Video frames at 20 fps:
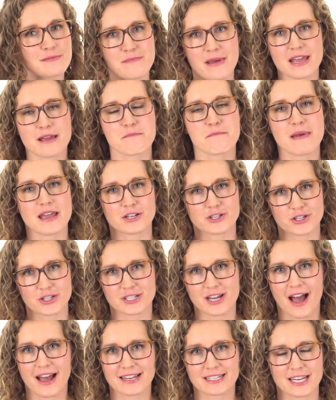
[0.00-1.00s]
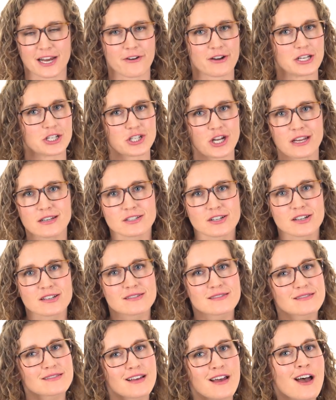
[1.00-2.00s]
to make major dietary
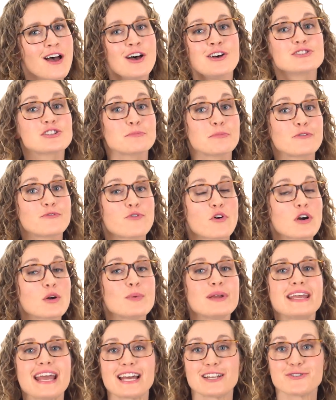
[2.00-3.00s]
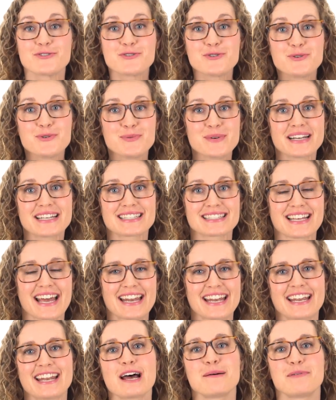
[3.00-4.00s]
changes. So before we get too
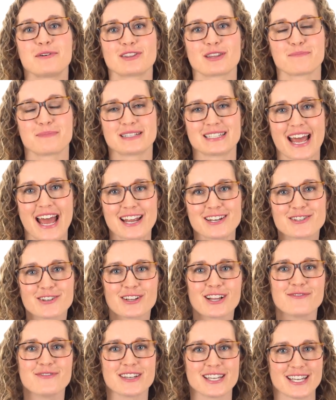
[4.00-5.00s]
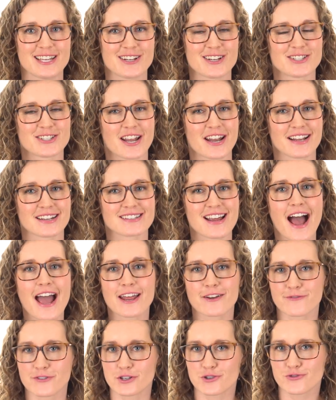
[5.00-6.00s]
excited about the potential of a ketogenic
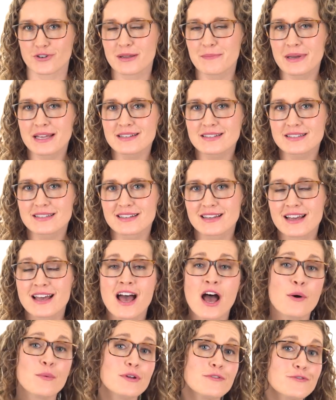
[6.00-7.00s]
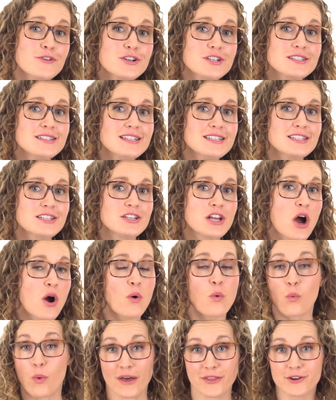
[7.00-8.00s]
diet for treatment, we first need to know
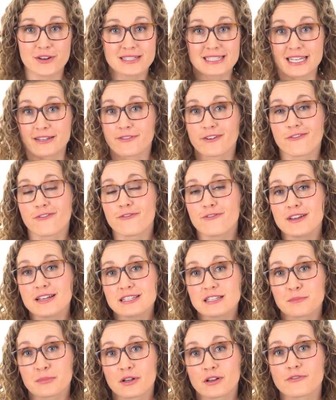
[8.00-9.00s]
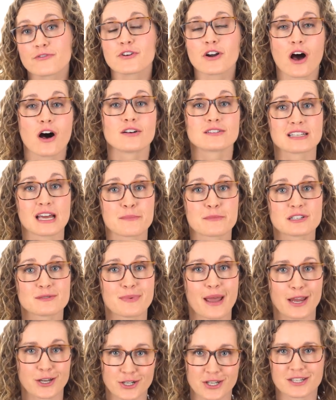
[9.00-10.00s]
whether it's even feasible for Alzheimer's
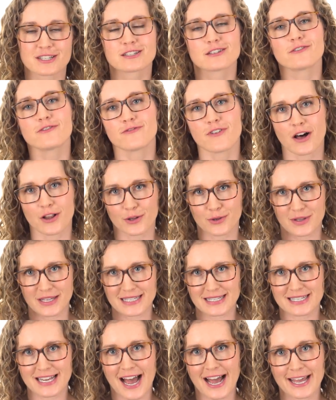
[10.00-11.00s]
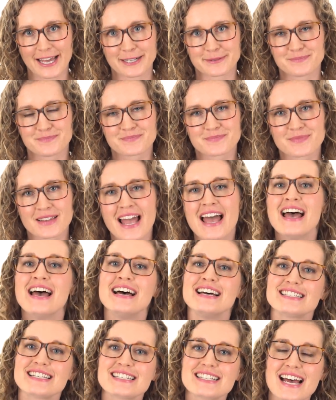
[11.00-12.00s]
patients to follow this diet.
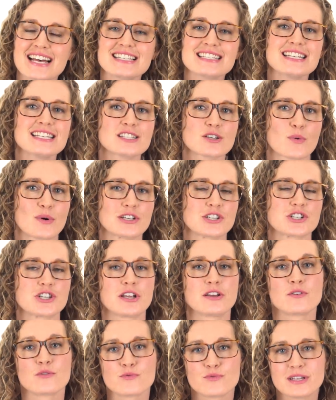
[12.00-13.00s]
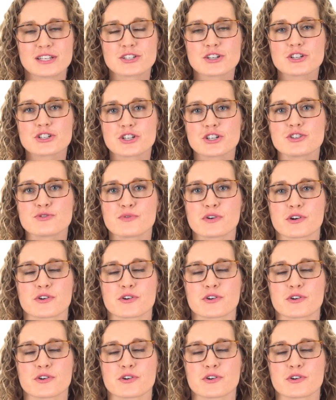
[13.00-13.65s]
To test this question, researchers